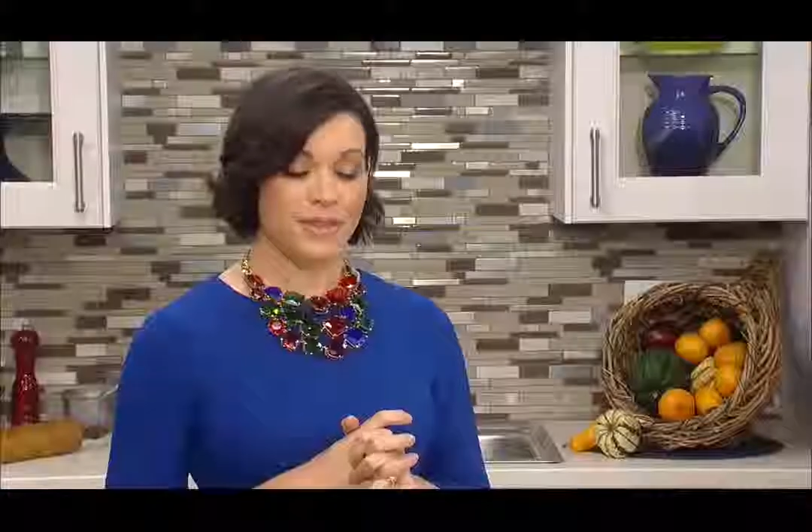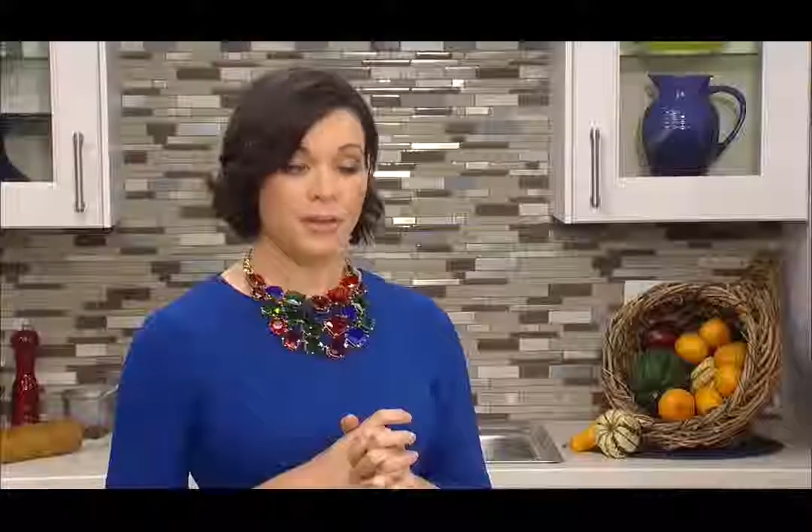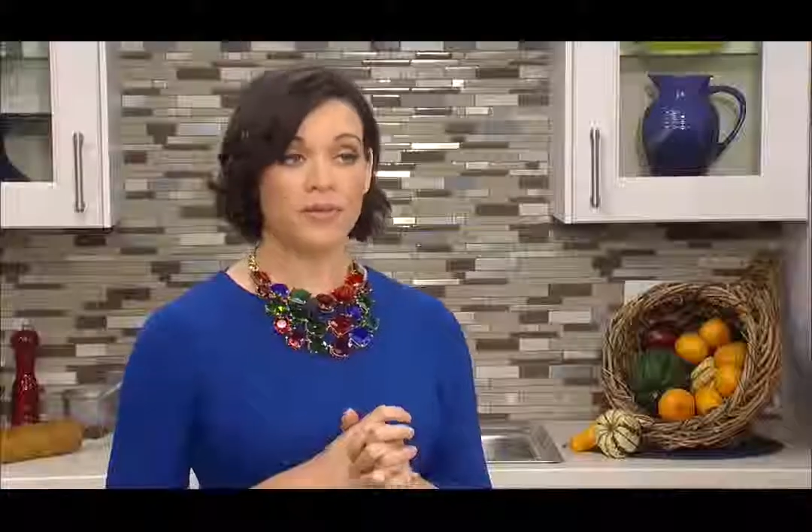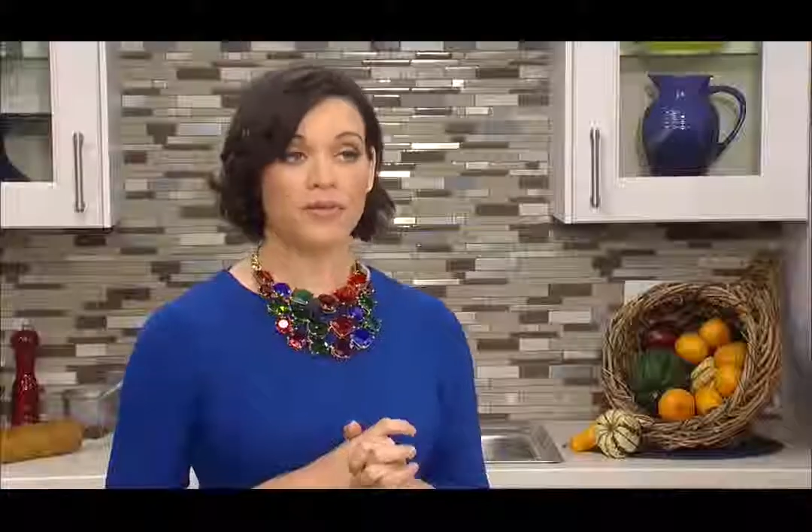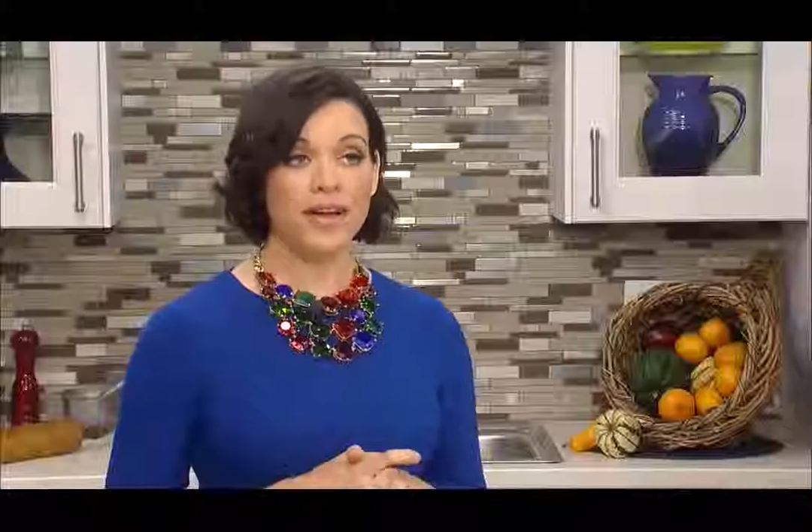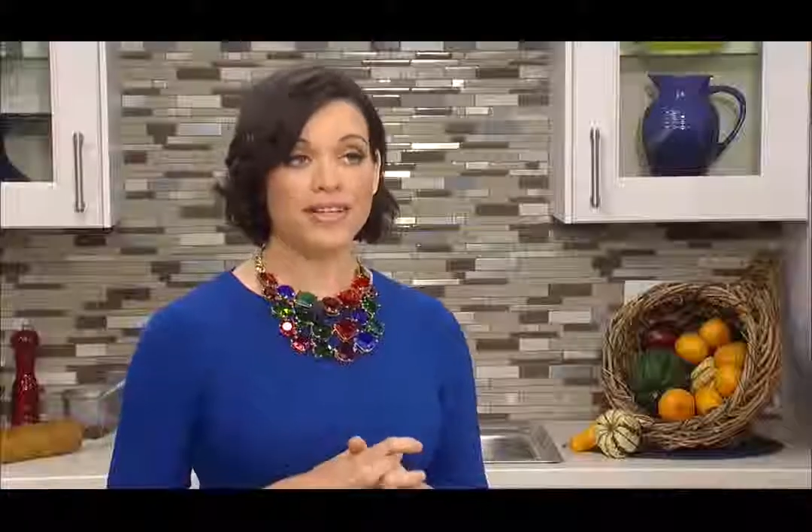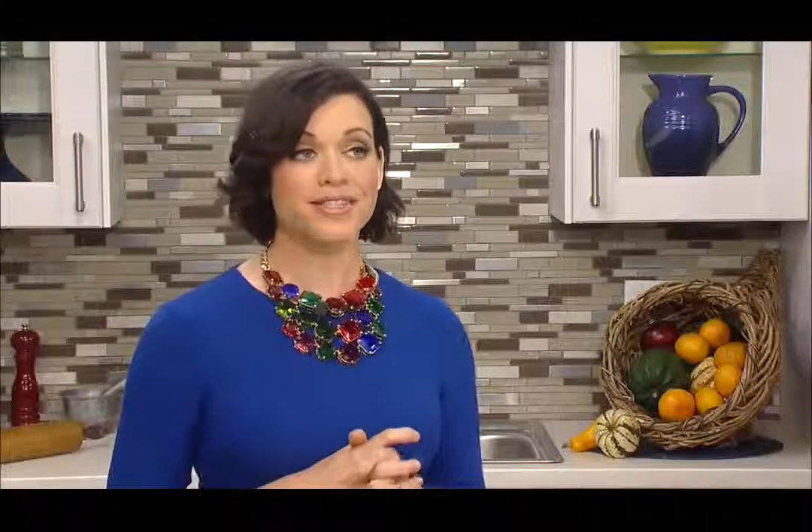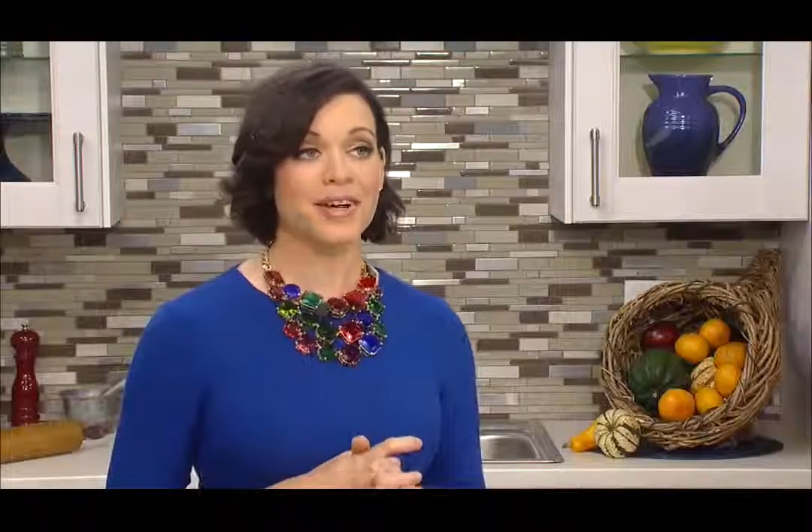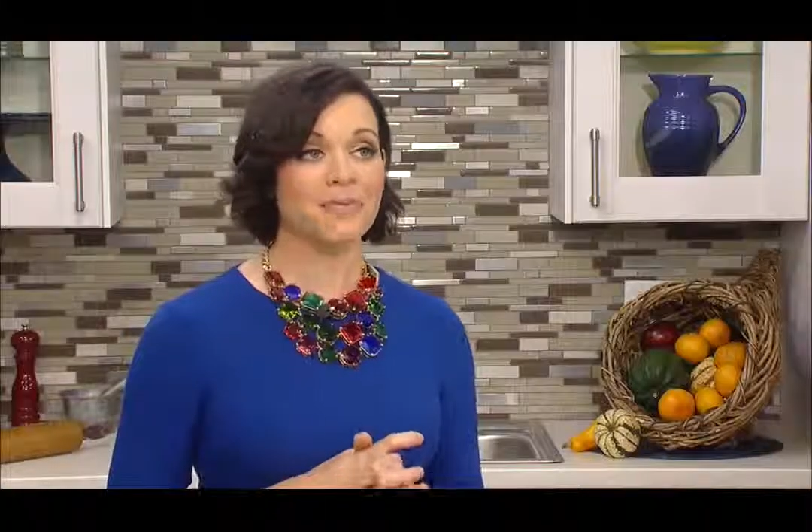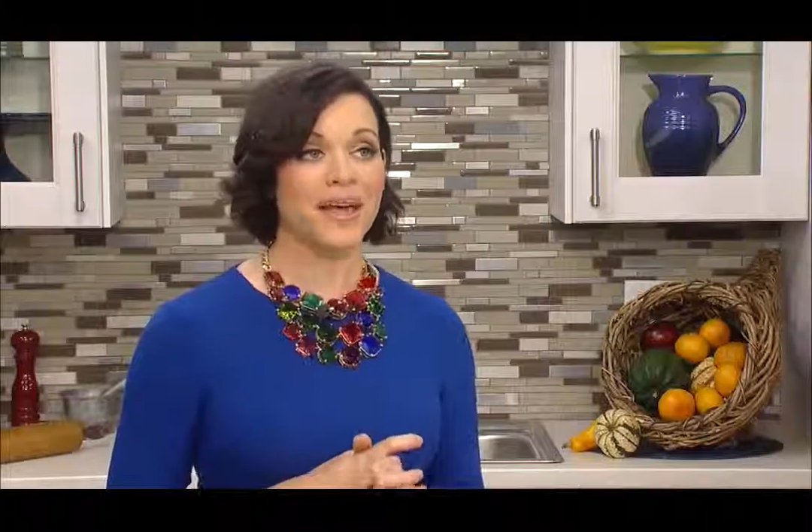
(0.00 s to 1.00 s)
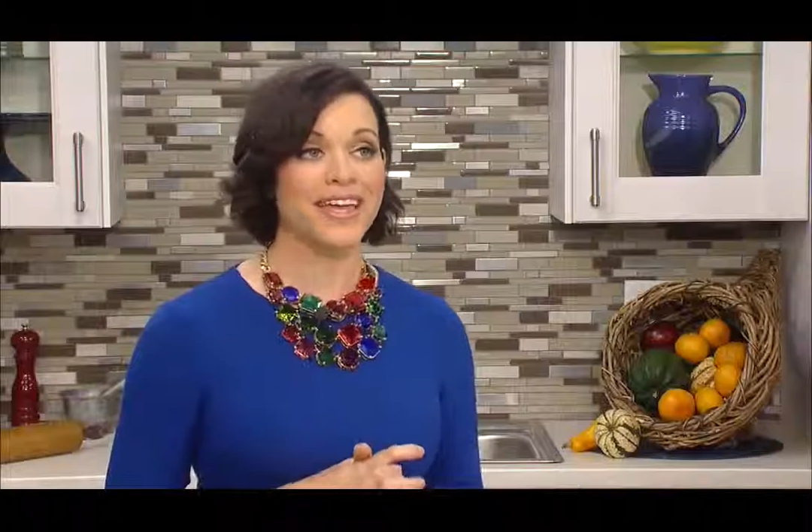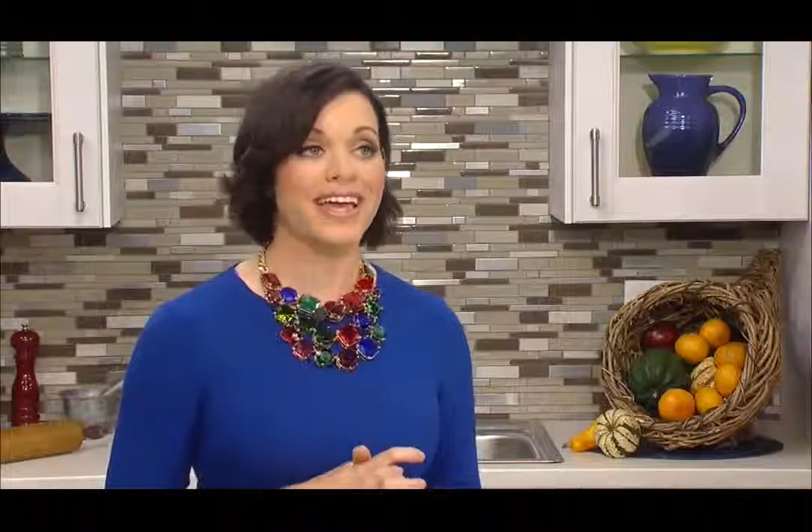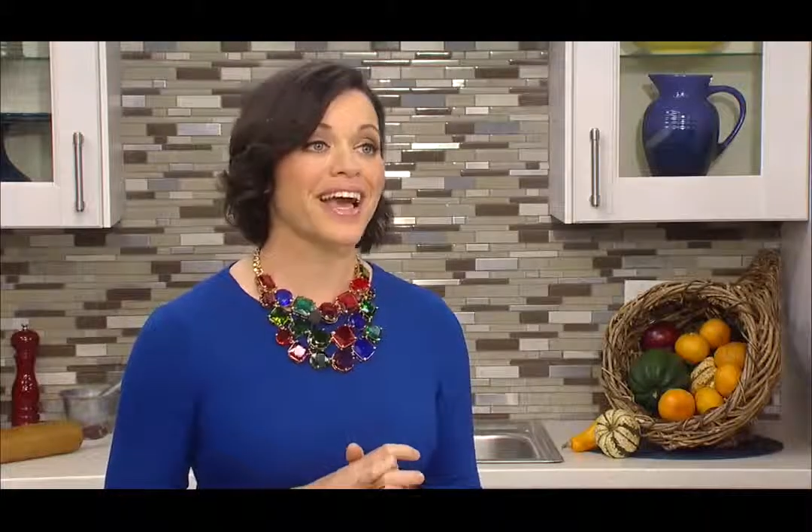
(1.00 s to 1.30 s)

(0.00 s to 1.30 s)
Before I start baking,